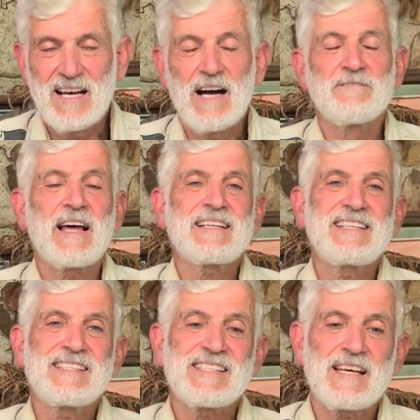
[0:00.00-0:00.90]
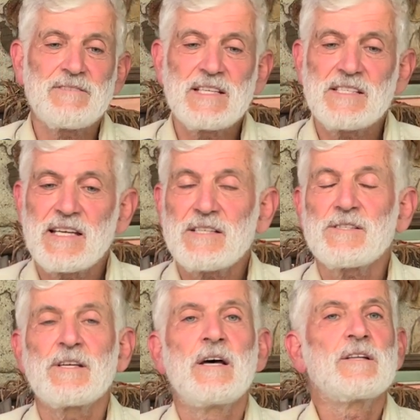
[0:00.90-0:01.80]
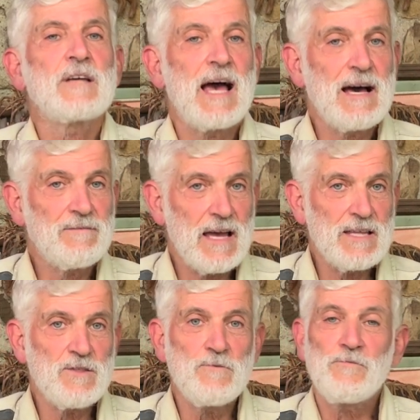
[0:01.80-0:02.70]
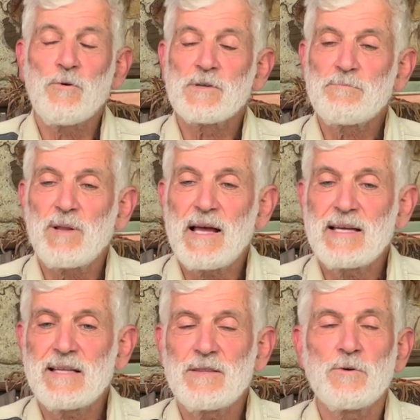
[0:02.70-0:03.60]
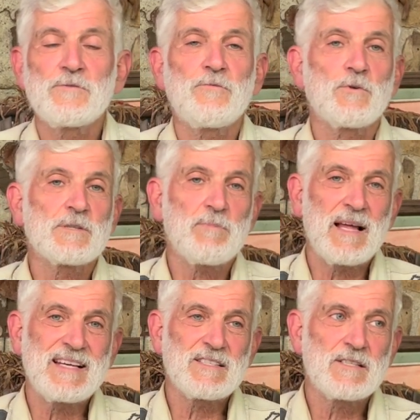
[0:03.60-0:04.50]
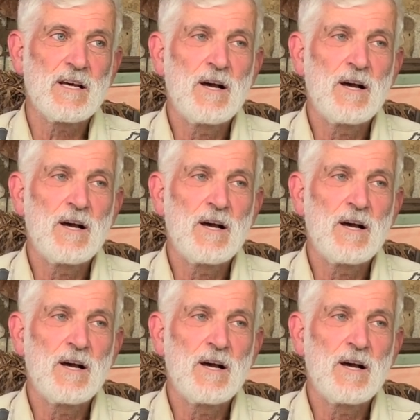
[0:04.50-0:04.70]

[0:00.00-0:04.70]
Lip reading: of 1976 to have a new forest plan, and those forest plans